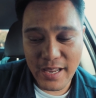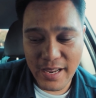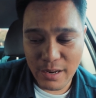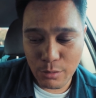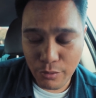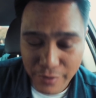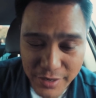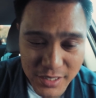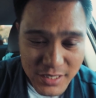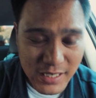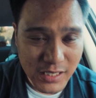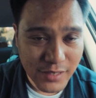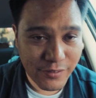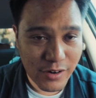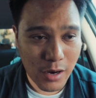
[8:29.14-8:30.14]
and within the
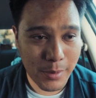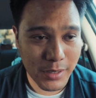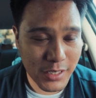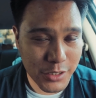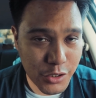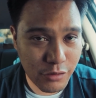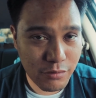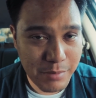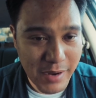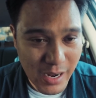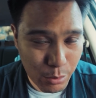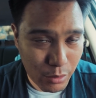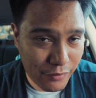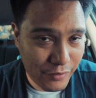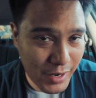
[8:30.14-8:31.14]
test environment that you've made
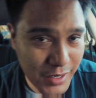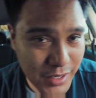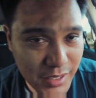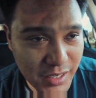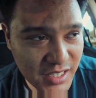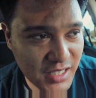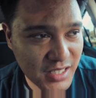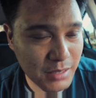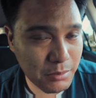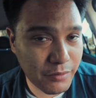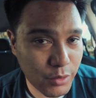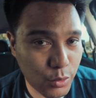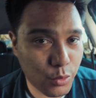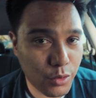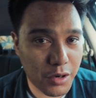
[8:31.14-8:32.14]
within the system of
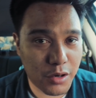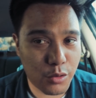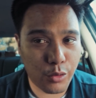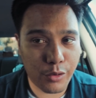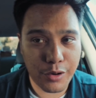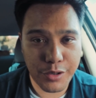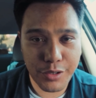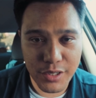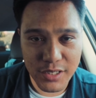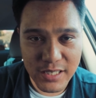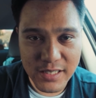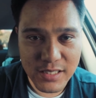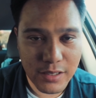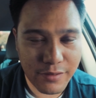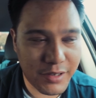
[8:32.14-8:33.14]
your work where you could
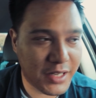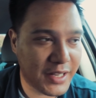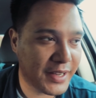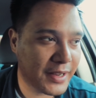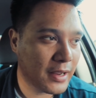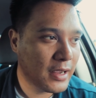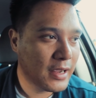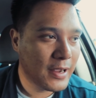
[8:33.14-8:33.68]
test everything